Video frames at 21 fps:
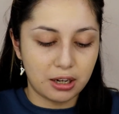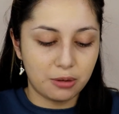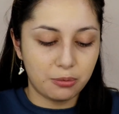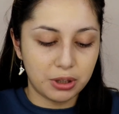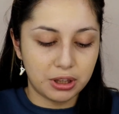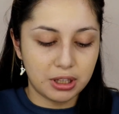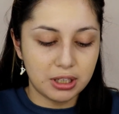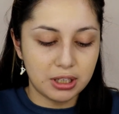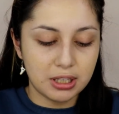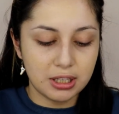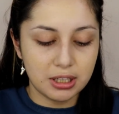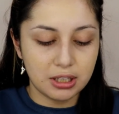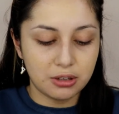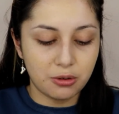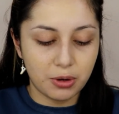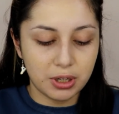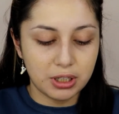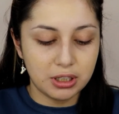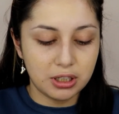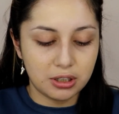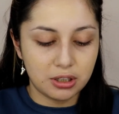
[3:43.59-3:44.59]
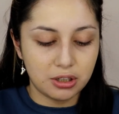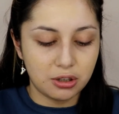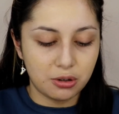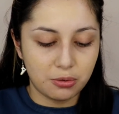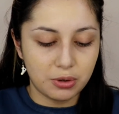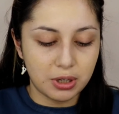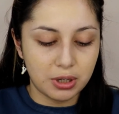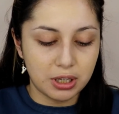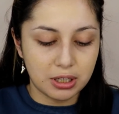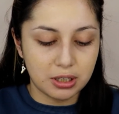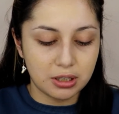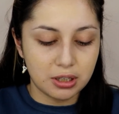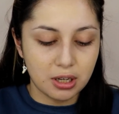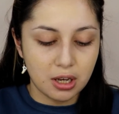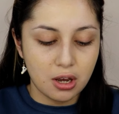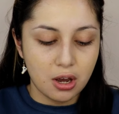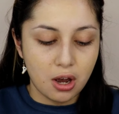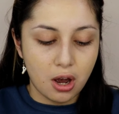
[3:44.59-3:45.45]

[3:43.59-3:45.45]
And what this is going to do is